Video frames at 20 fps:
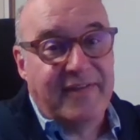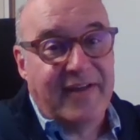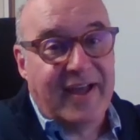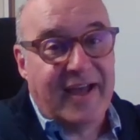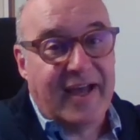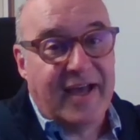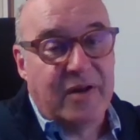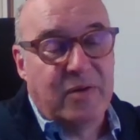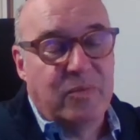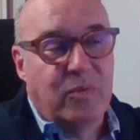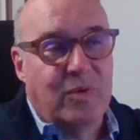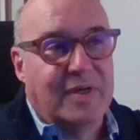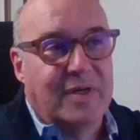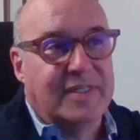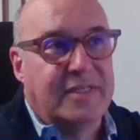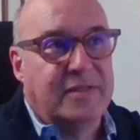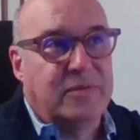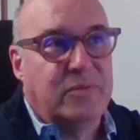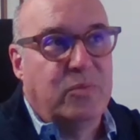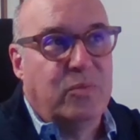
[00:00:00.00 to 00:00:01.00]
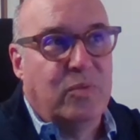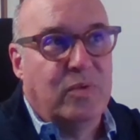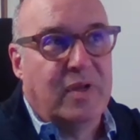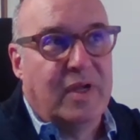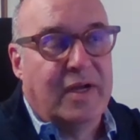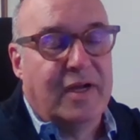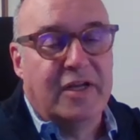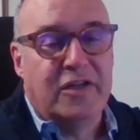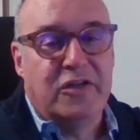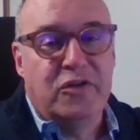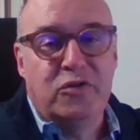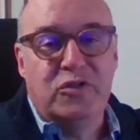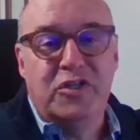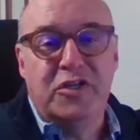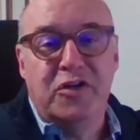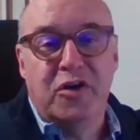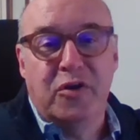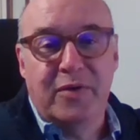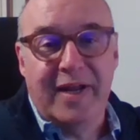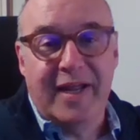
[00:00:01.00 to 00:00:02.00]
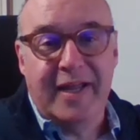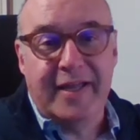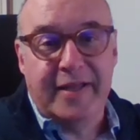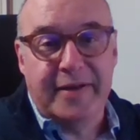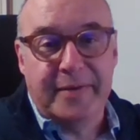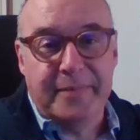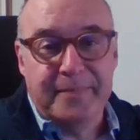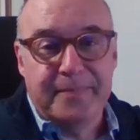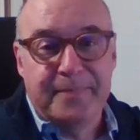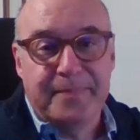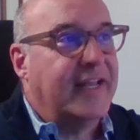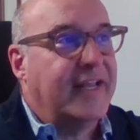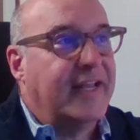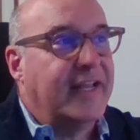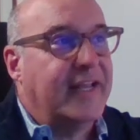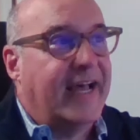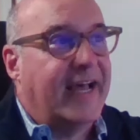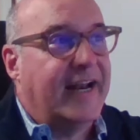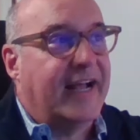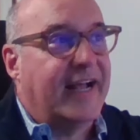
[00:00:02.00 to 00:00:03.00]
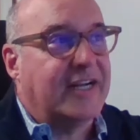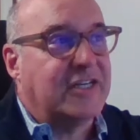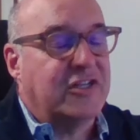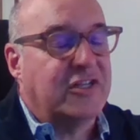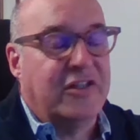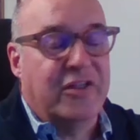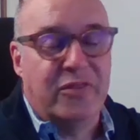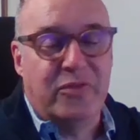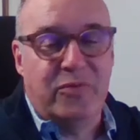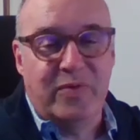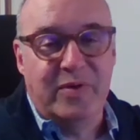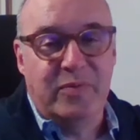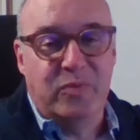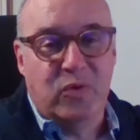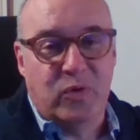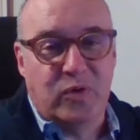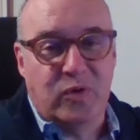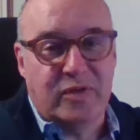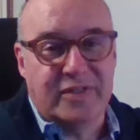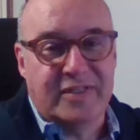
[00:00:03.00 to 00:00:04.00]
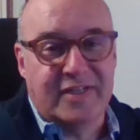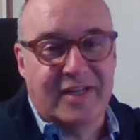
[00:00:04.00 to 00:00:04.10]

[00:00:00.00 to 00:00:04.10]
had was Eugene Onegin. And I had actually 3 roles.